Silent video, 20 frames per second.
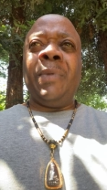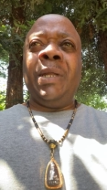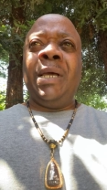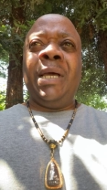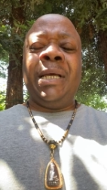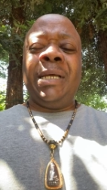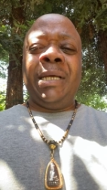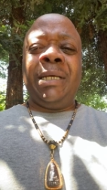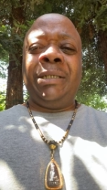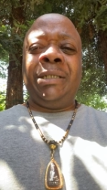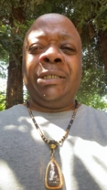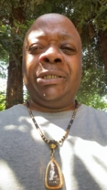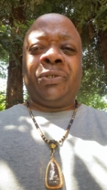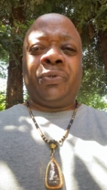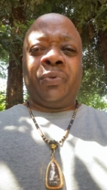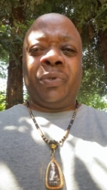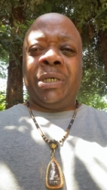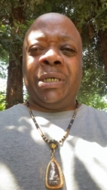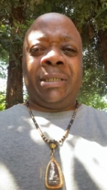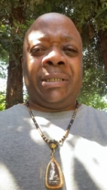
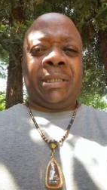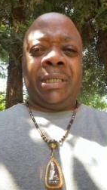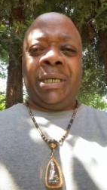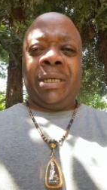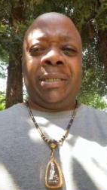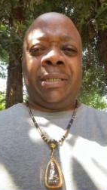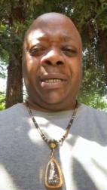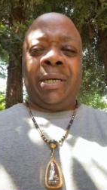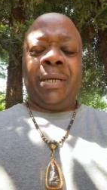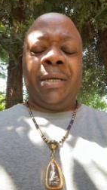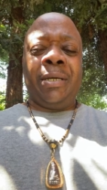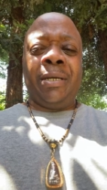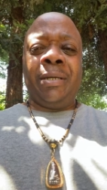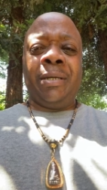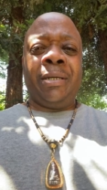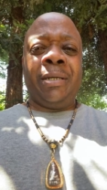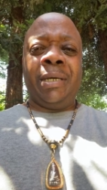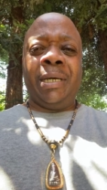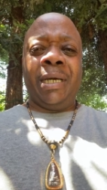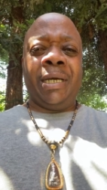It's
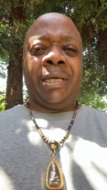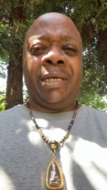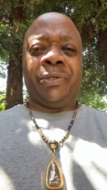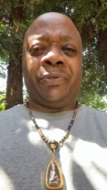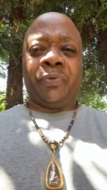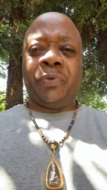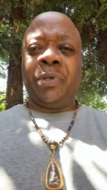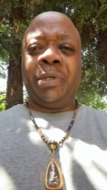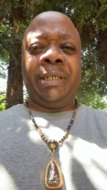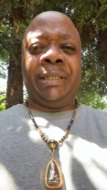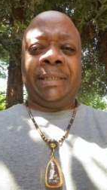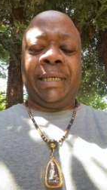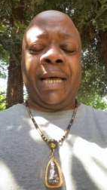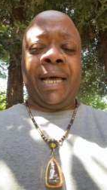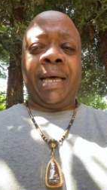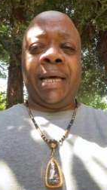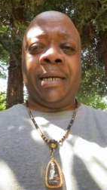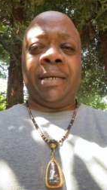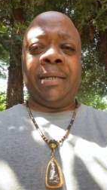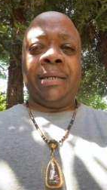really
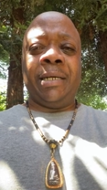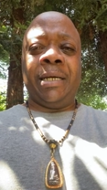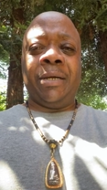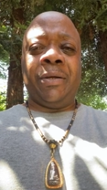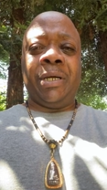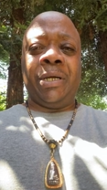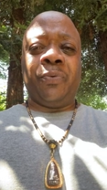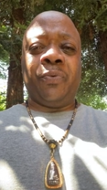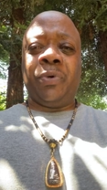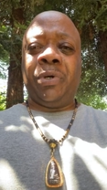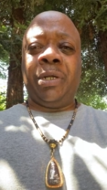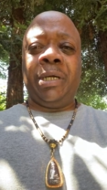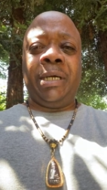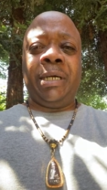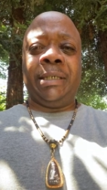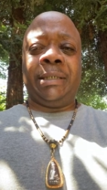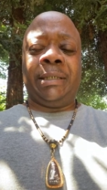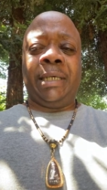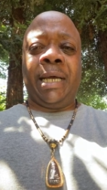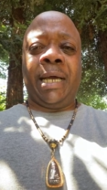sad. It really
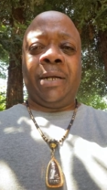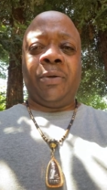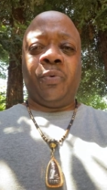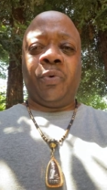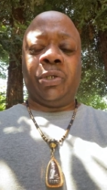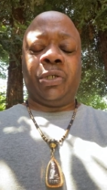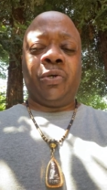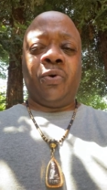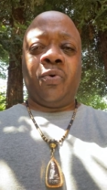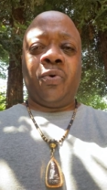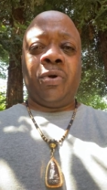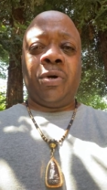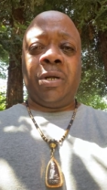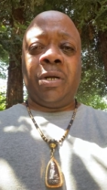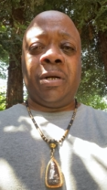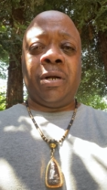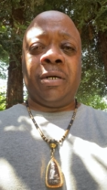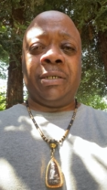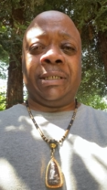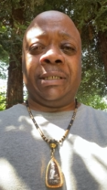is sad what's going
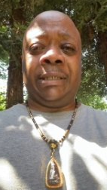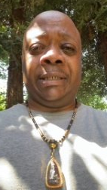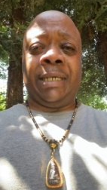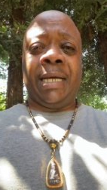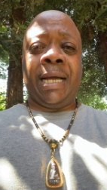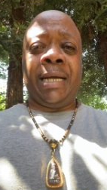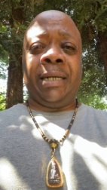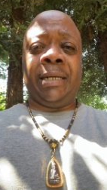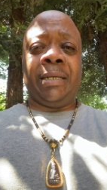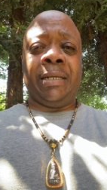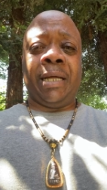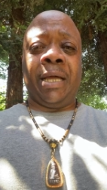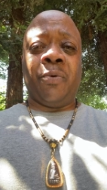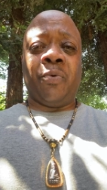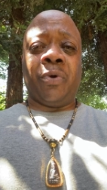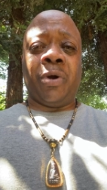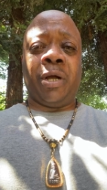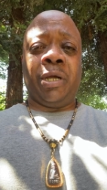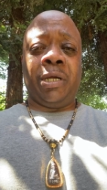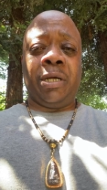on in our society today
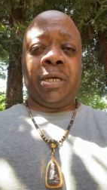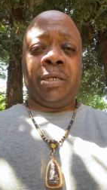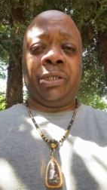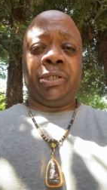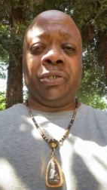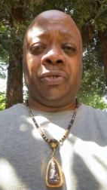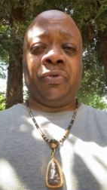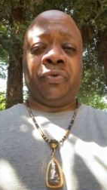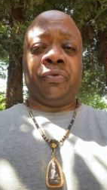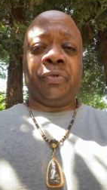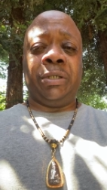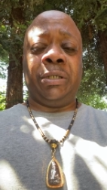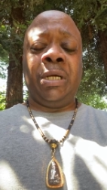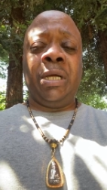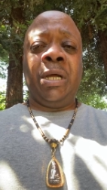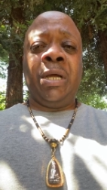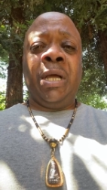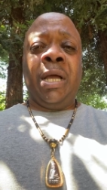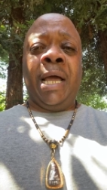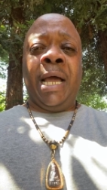where our young children,
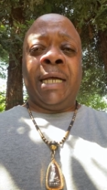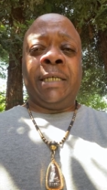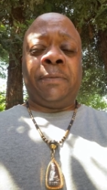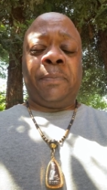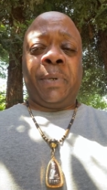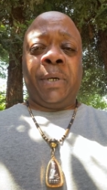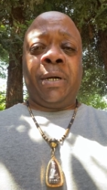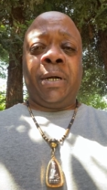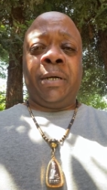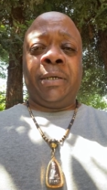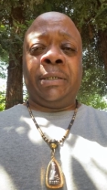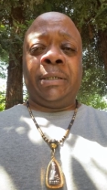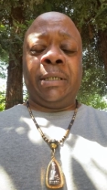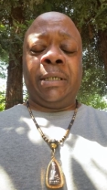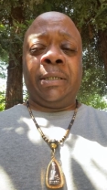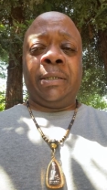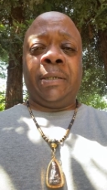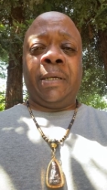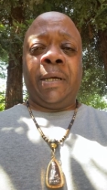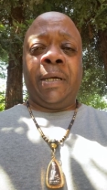as parents
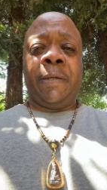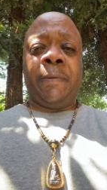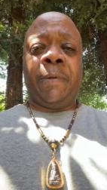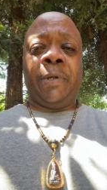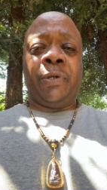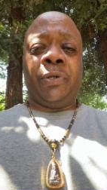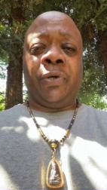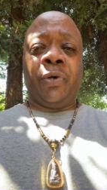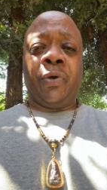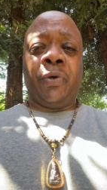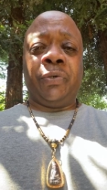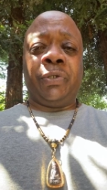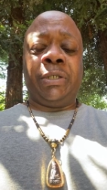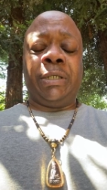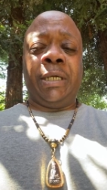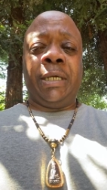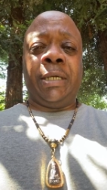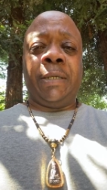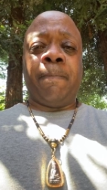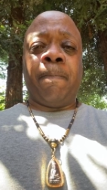and
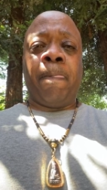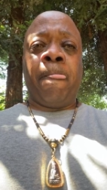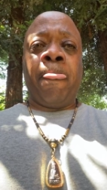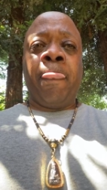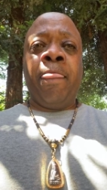adults, and,